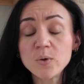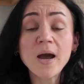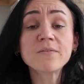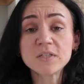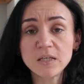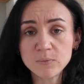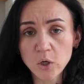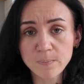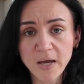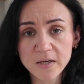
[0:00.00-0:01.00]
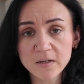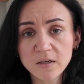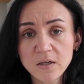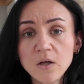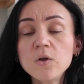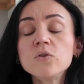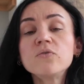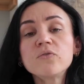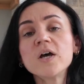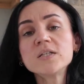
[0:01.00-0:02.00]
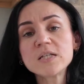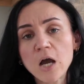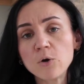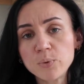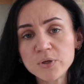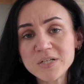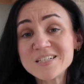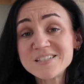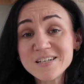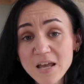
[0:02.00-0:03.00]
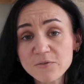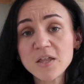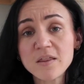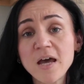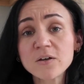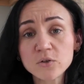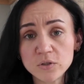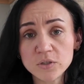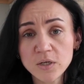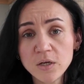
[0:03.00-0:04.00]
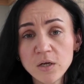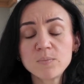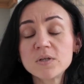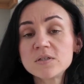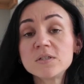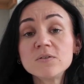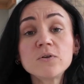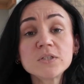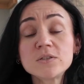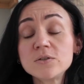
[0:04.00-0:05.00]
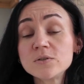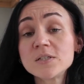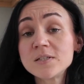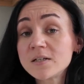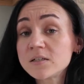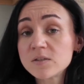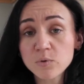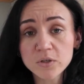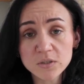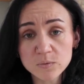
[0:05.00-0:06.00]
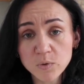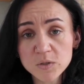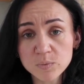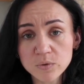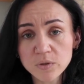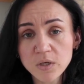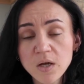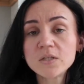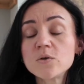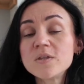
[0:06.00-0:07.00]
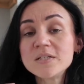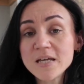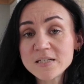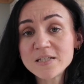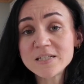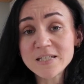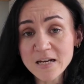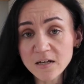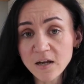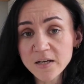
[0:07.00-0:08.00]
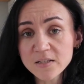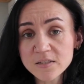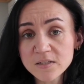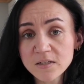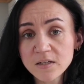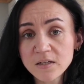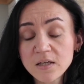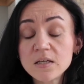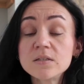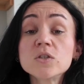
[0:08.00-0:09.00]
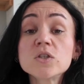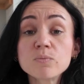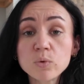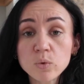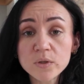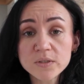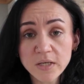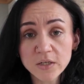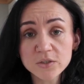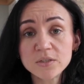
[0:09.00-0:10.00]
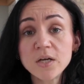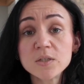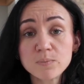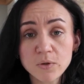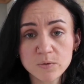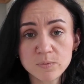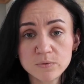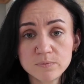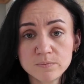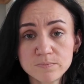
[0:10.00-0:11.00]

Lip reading: You have to keep going back. The first output is never that good because the default is to use as little as the product as possible. And so the data that is analyzed is a small section as possible.